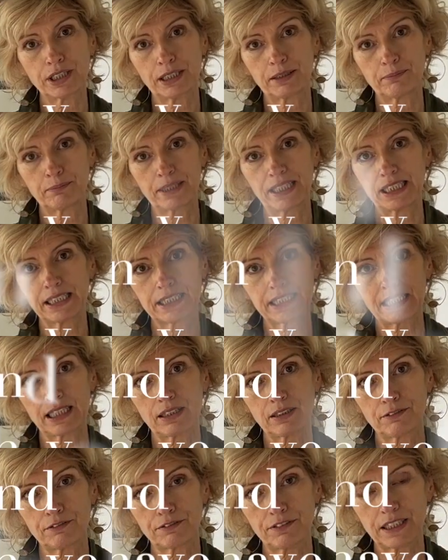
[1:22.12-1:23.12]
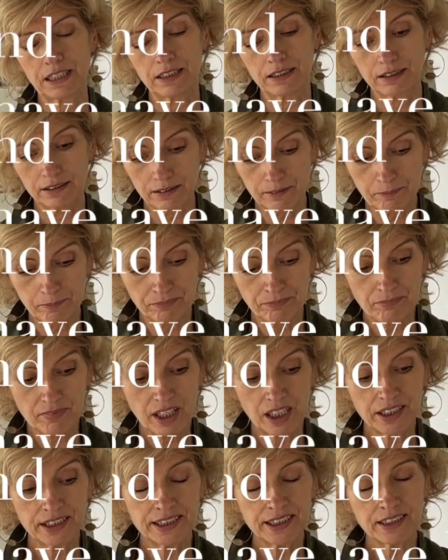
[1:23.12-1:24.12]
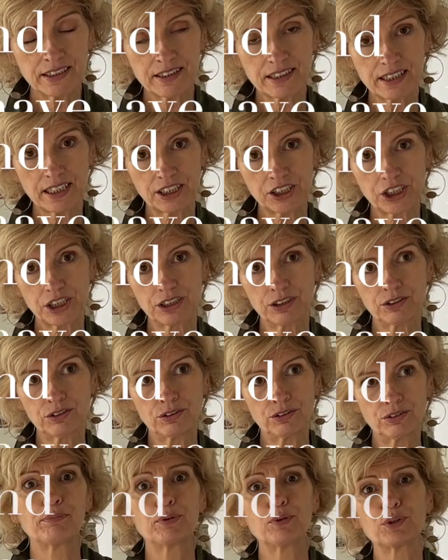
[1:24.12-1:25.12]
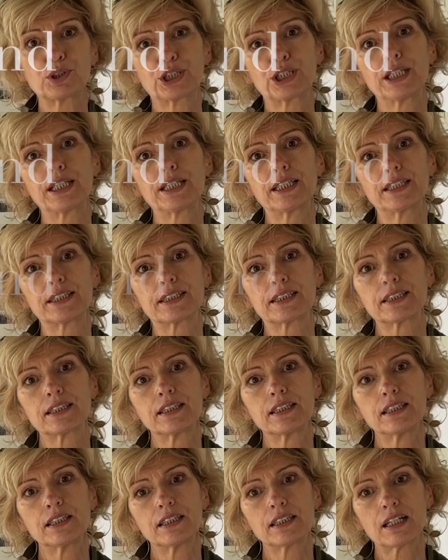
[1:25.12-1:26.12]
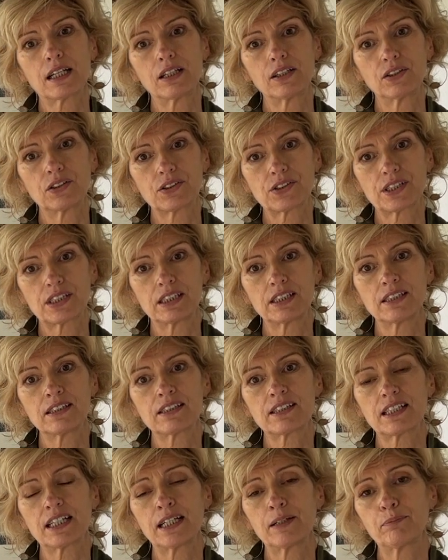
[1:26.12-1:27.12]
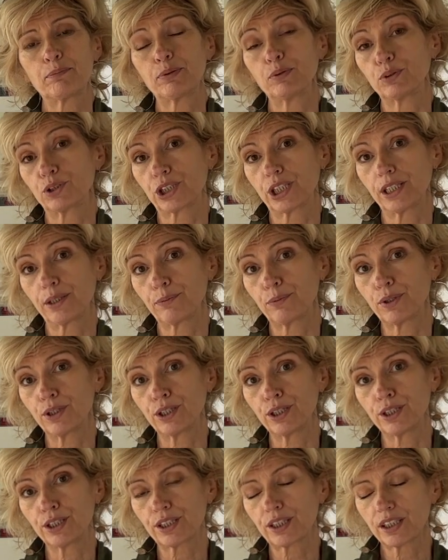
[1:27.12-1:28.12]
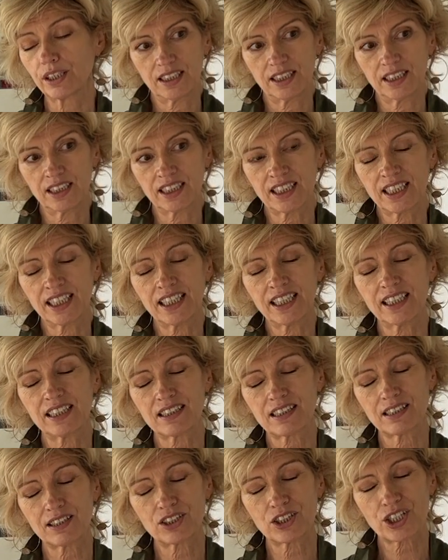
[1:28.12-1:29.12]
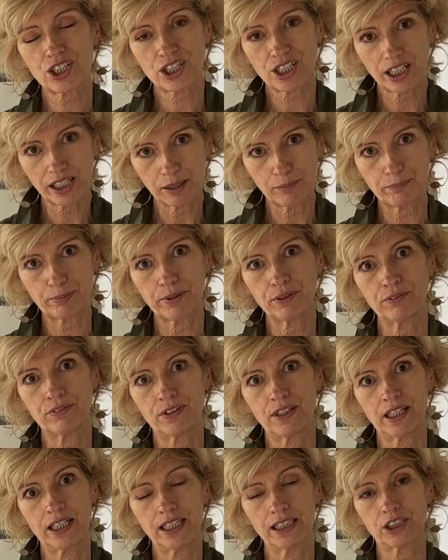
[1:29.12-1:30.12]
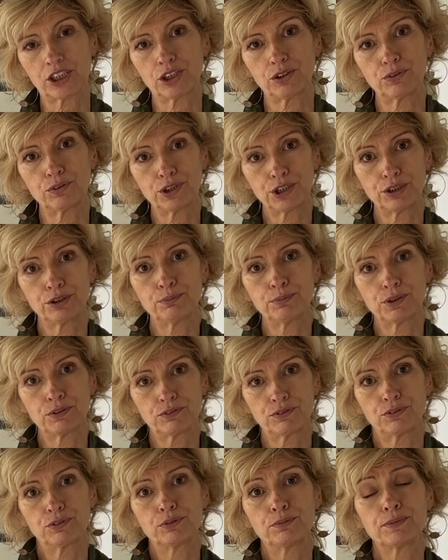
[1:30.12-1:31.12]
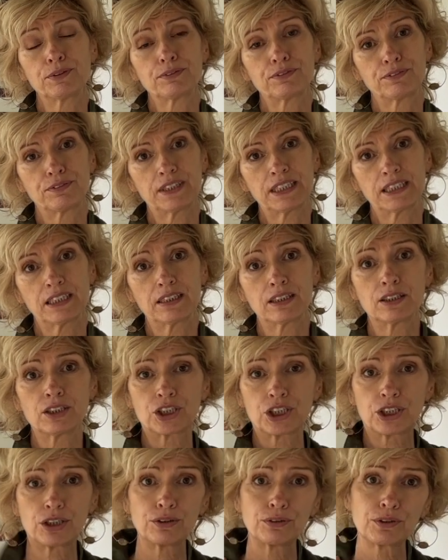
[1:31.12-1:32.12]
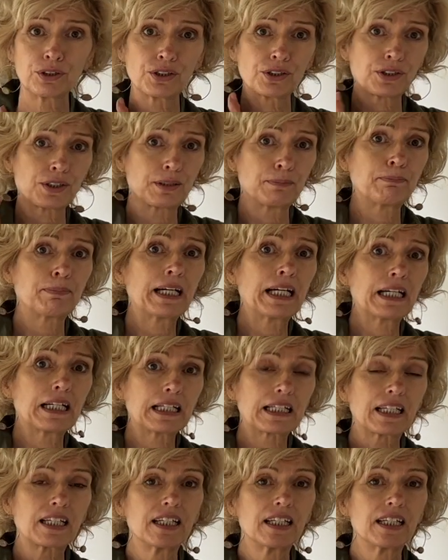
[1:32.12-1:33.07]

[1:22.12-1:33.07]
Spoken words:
and painting the figure. I did a session on portrait classes and portrait work. I think it's the shape of the actual human form, the figure, the shoulders, the back.